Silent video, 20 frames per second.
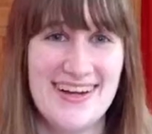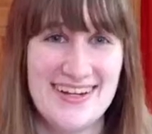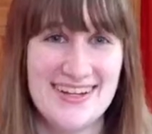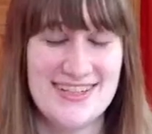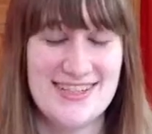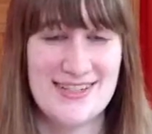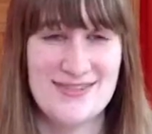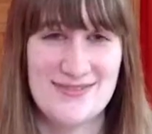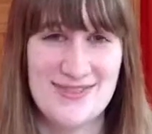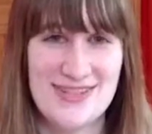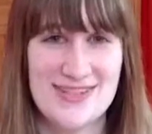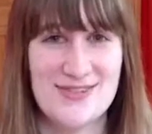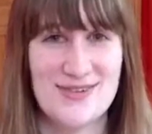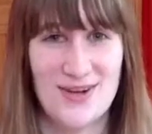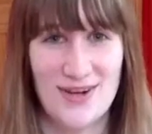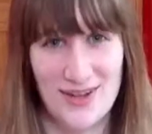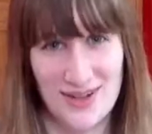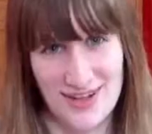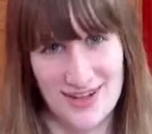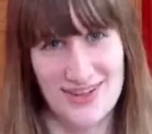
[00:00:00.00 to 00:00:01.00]
Shifty's
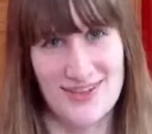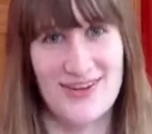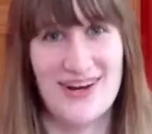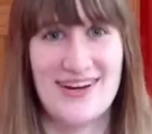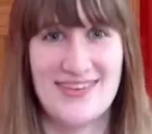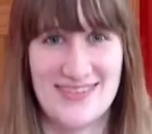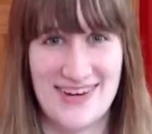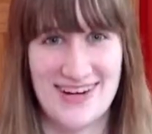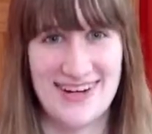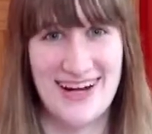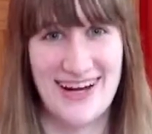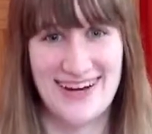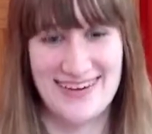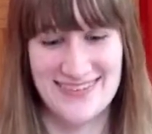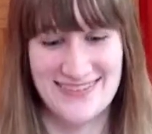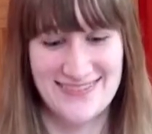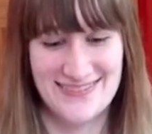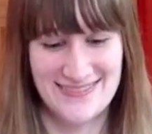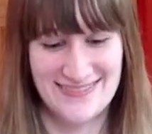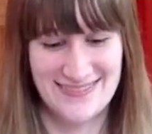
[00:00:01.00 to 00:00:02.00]
crawling on the ground right
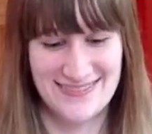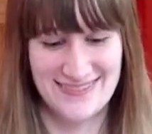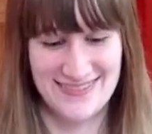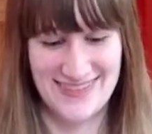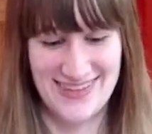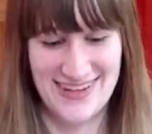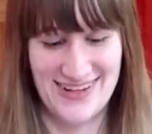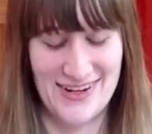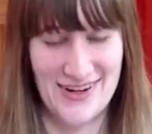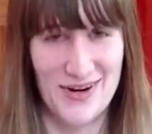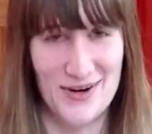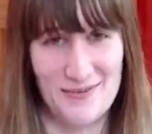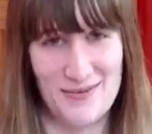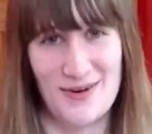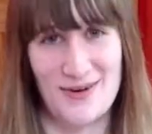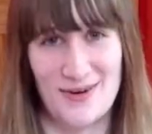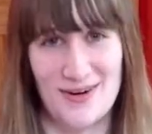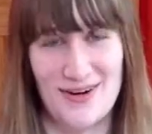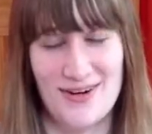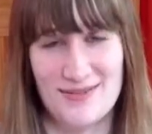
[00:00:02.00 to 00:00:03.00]
now. In an army
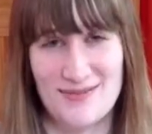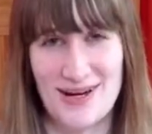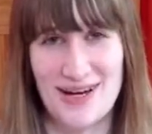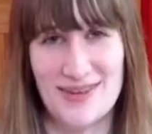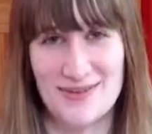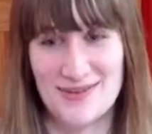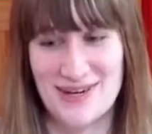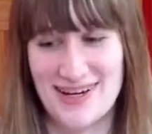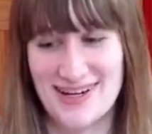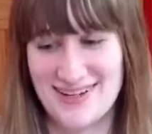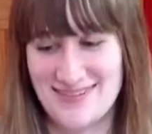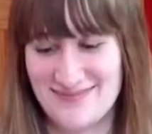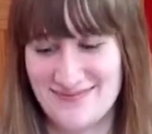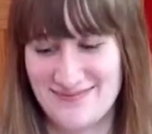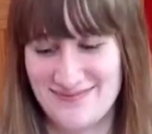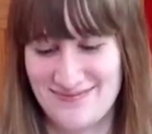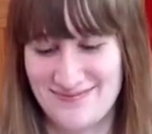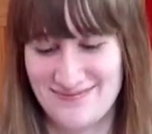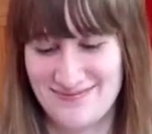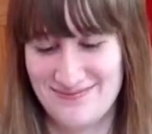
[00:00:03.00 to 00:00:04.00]
crawl, by the way.
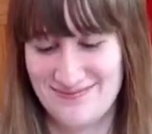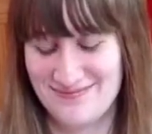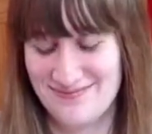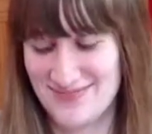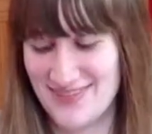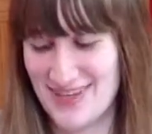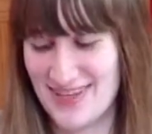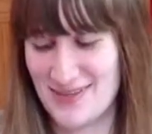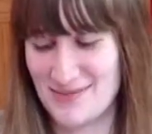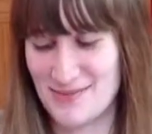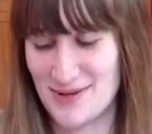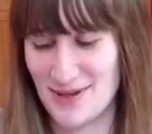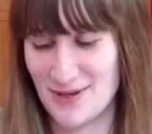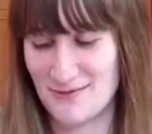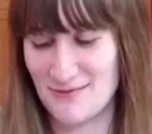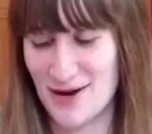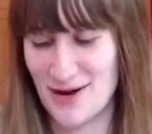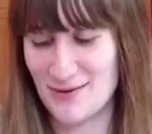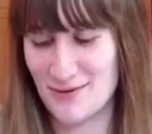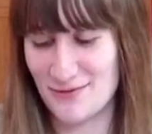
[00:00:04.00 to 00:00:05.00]
In the middle of
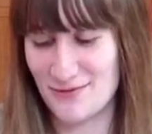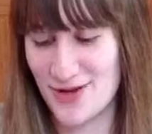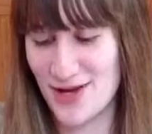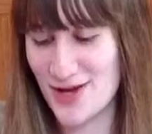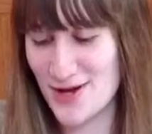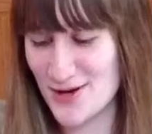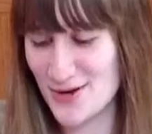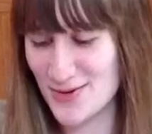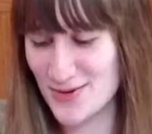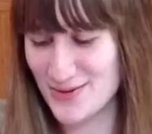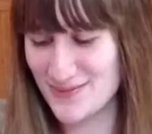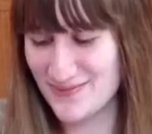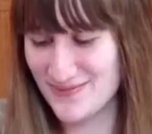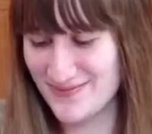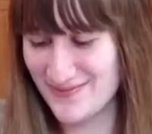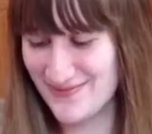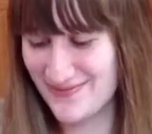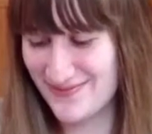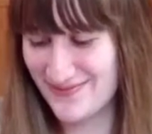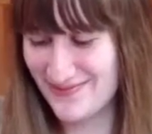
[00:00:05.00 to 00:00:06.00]
my review.
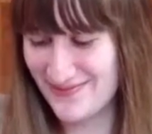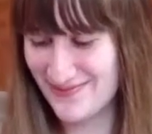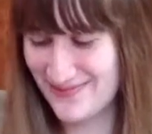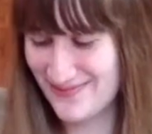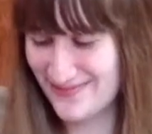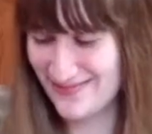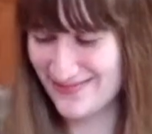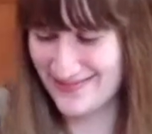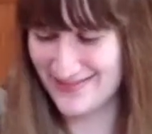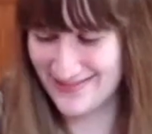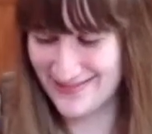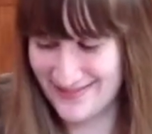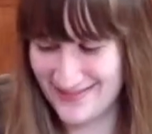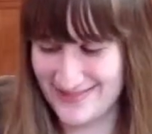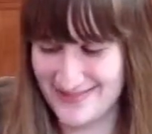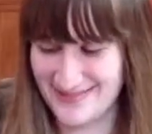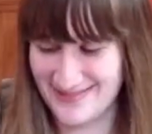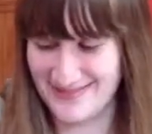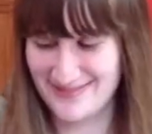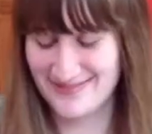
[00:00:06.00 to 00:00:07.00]

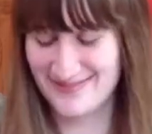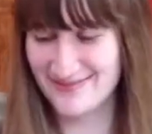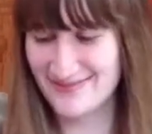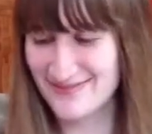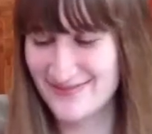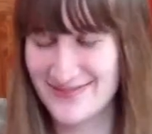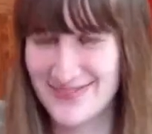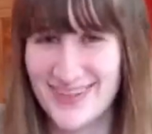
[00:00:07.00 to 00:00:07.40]
Ow!